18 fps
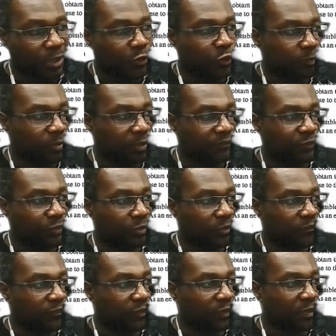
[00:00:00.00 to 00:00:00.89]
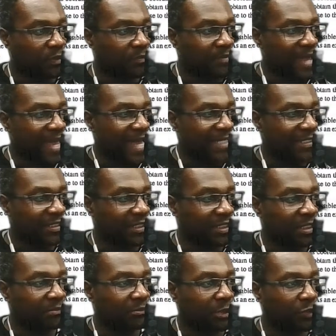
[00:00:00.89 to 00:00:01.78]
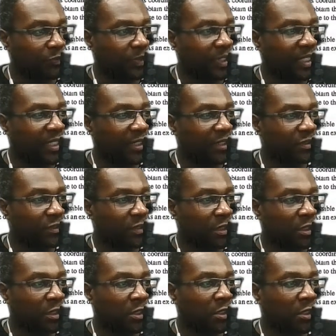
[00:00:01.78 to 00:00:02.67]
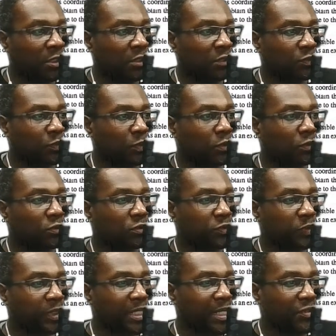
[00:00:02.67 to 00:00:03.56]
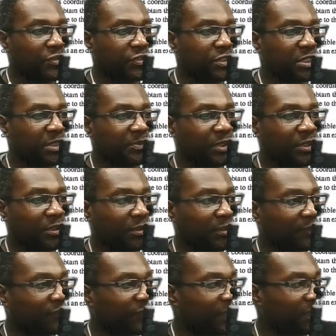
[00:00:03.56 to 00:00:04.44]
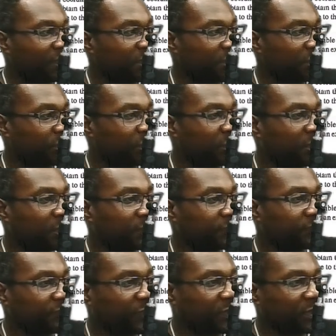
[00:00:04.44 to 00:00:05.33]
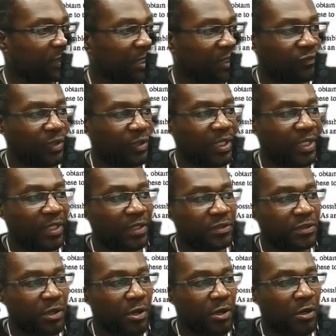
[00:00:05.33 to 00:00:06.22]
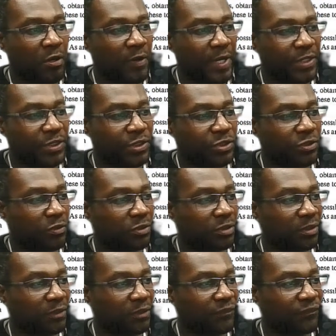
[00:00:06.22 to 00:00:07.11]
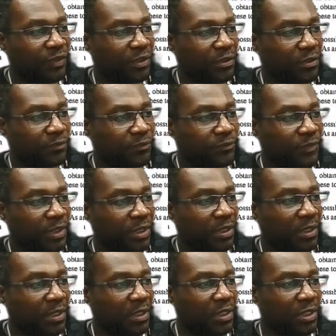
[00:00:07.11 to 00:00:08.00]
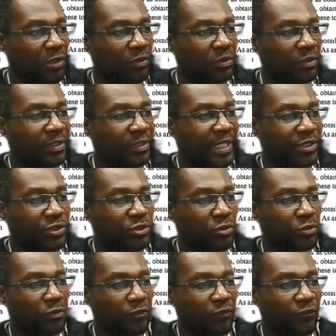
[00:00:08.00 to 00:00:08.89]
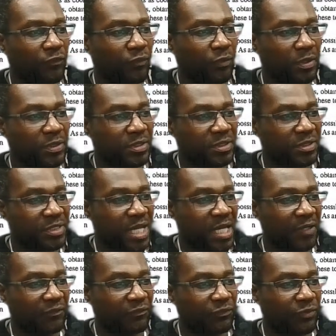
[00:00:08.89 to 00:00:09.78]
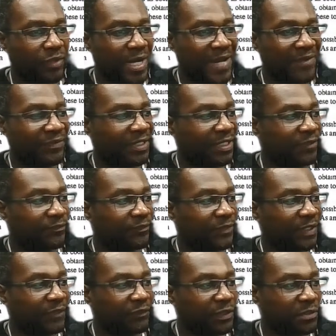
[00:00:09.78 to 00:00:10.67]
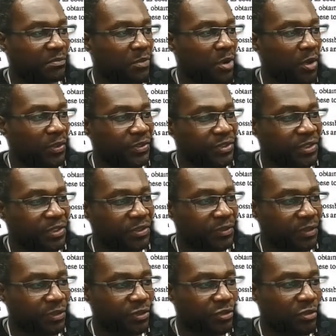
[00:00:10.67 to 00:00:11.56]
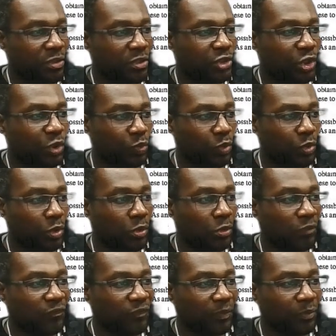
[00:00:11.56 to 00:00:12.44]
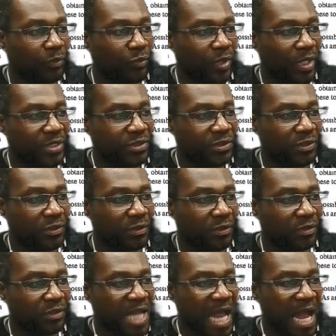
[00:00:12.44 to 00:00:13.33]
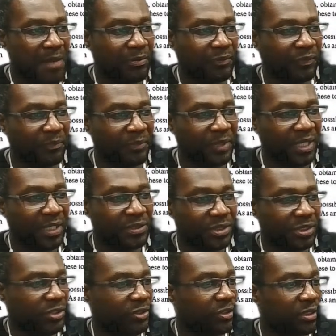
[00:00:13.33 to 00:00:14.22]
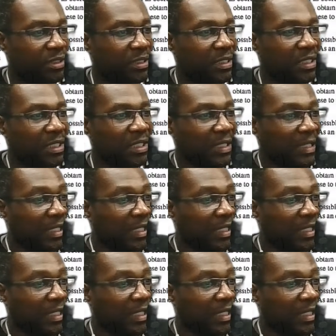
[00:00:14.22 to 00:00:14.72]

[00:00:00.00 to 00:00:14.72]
A hoop of uniform mass m and radius r rolls without slipping on a fixed cylinder of radius r as shown in the figure. The only external force is that of gravity. If the smaller cylinder starts to roll from rest on top of the bigger cylinder,